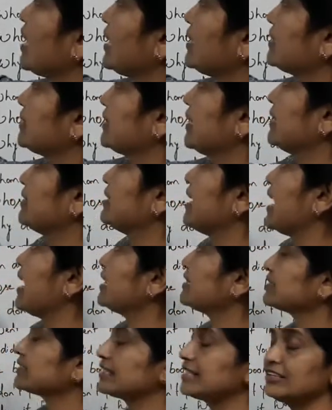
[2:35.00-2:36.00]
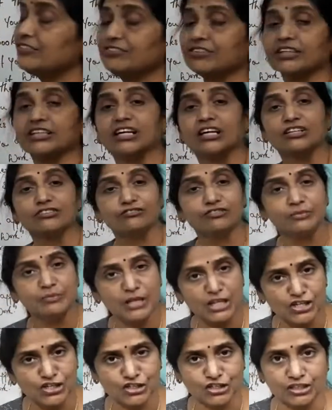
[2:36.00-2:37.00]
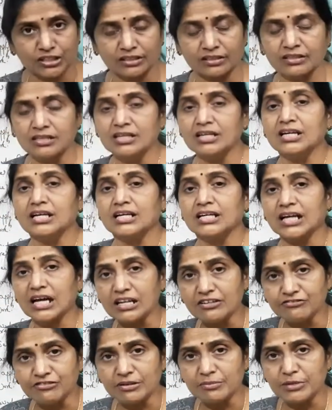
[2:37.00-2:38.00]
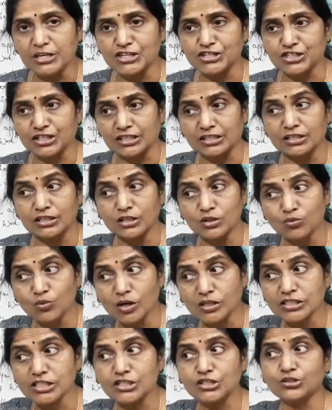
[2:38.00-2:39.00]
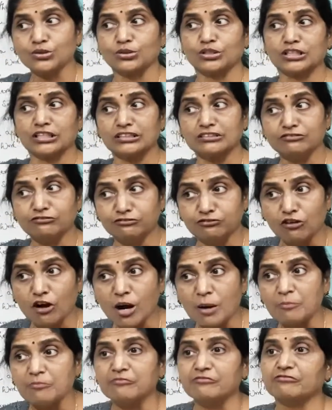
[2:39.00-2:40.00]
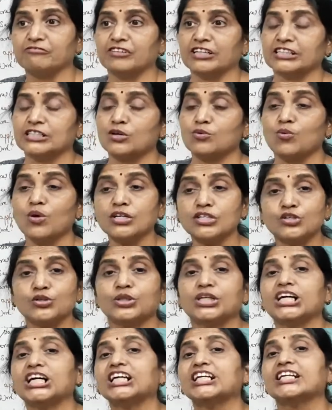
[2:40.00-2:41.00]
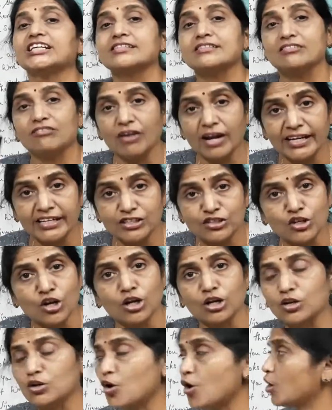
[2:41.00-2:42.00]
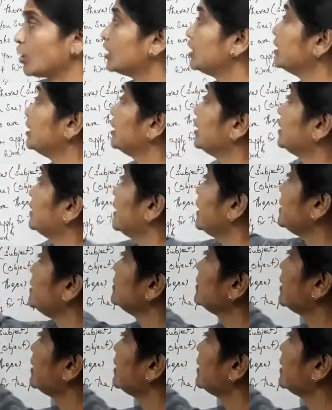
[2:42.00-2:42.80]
I said asking for confirmation. Confirmation, you wanted to confirm whether what you heard is right or wrong. Then in